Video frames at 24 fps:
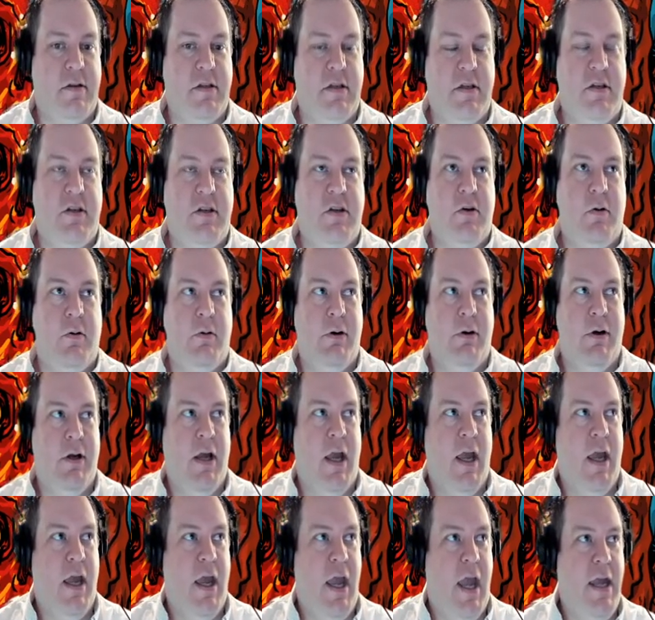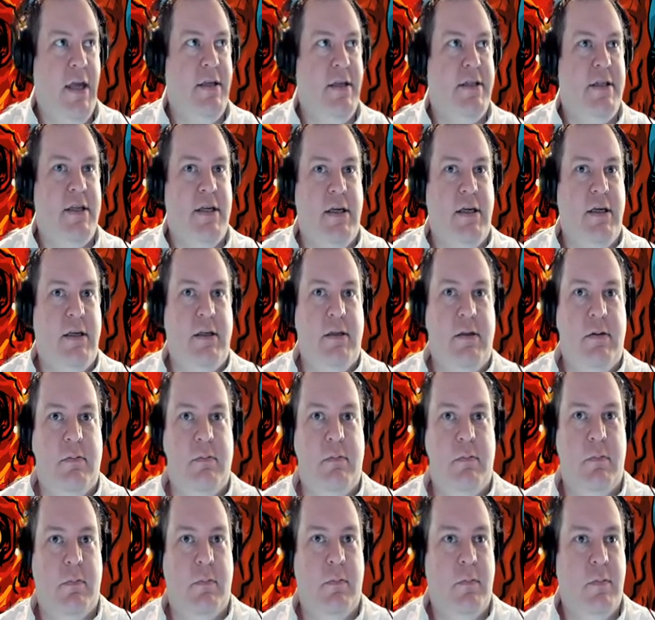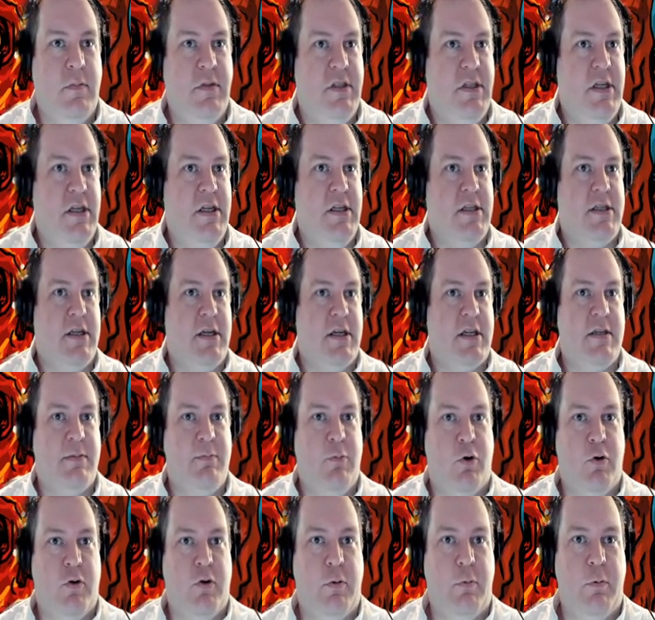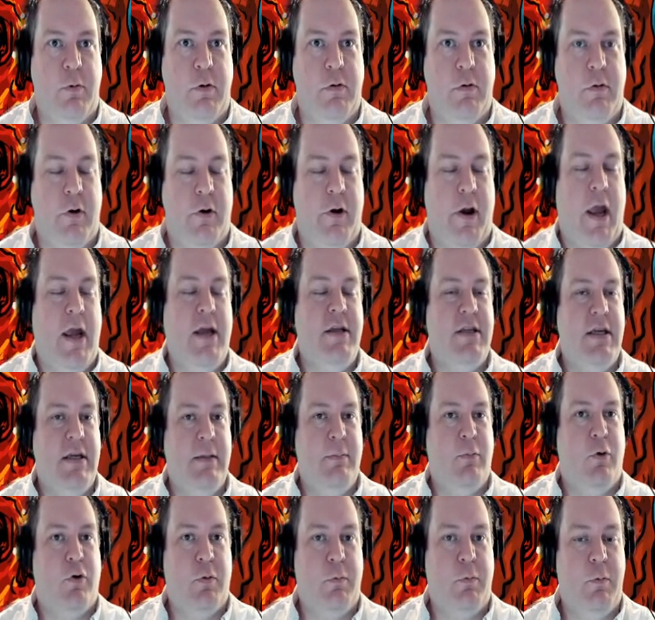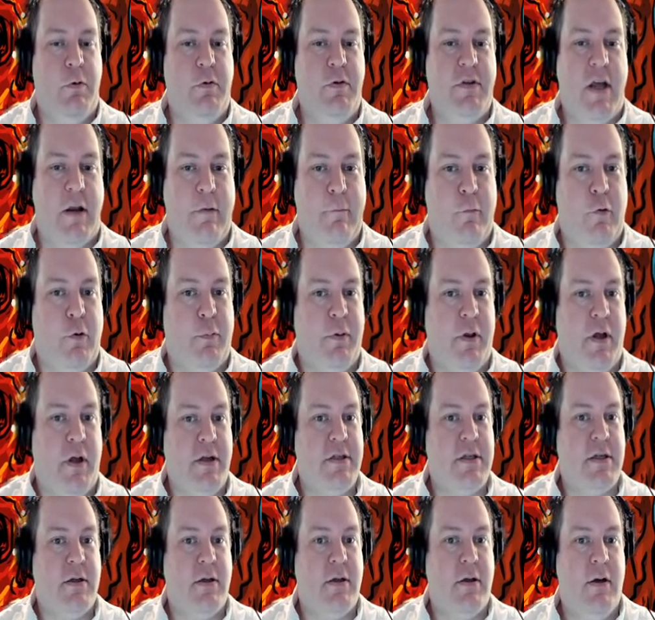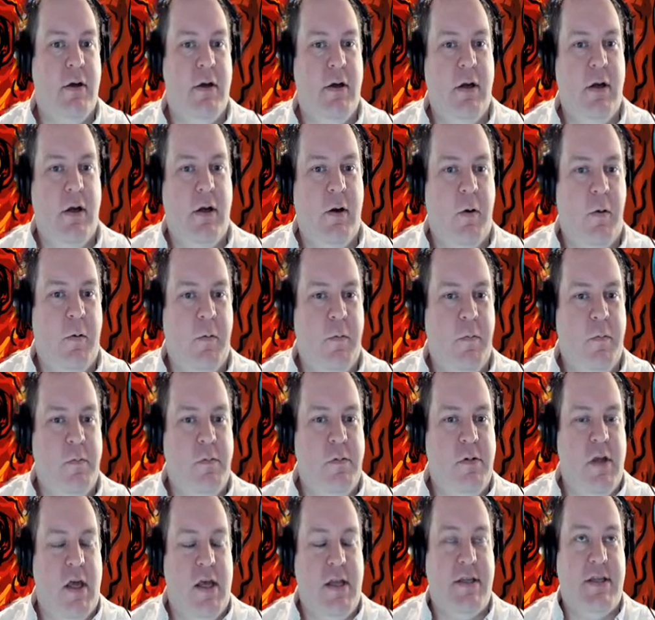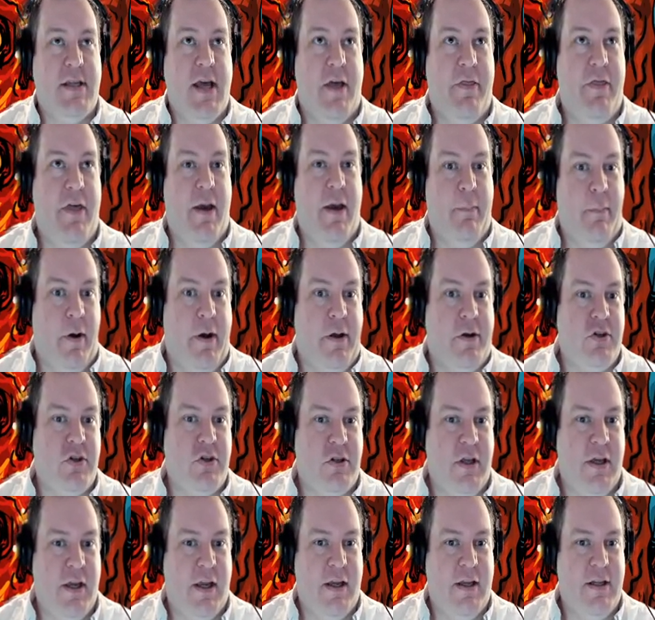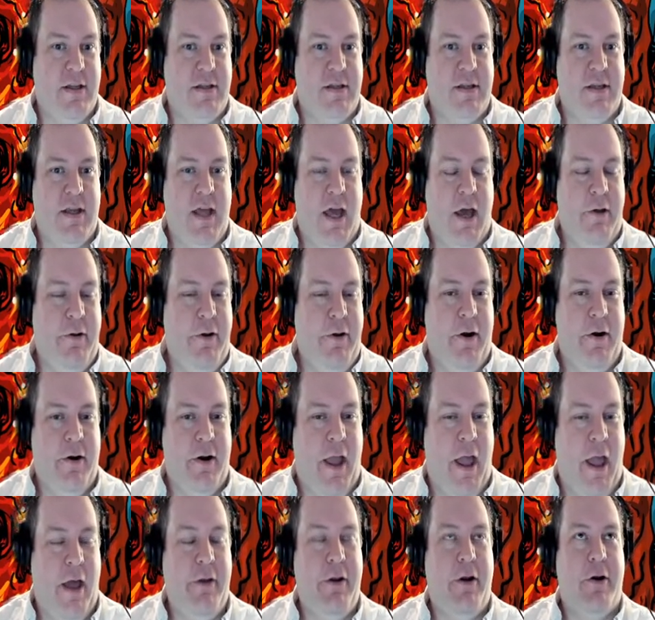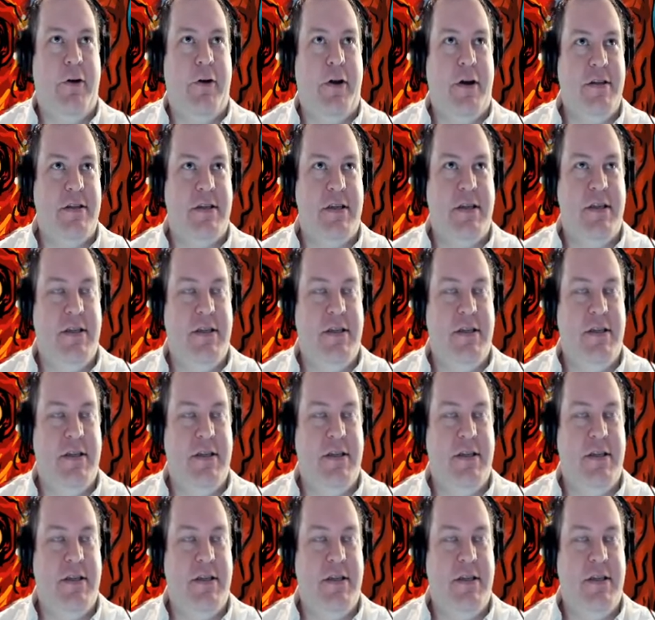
To do 18 D6 mortal wound or 18 mortal wounds on a four plus. It's not that much. Like it. No, but Eldar, I'm saying, Eldar but does.